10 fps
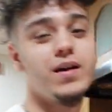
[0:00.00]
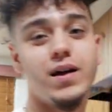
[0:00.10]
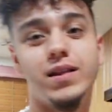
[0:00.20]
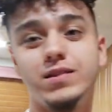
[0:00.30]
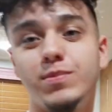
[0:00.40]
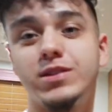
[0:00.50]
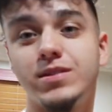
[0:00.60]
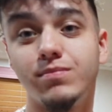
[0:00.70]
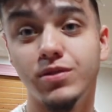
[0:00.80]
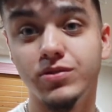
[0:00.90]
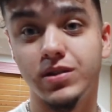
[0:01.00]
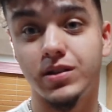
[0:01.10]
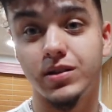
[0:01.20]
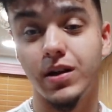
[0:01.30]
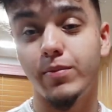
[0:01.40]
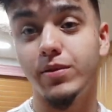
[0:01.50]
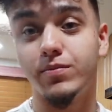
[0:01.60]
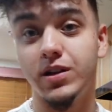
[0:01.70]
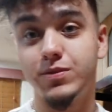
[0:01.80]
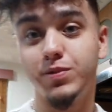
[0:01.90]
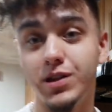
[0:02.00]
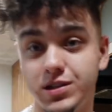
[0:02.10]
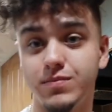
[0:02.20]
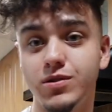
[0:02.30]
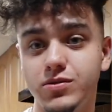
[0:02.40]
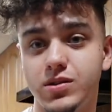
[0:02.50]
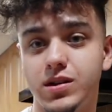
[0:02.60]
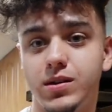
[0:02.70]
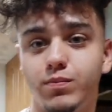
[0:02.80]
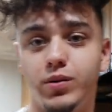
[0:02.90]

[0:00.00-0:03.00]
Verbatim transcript: Let's make some music. I mean, let's play some music,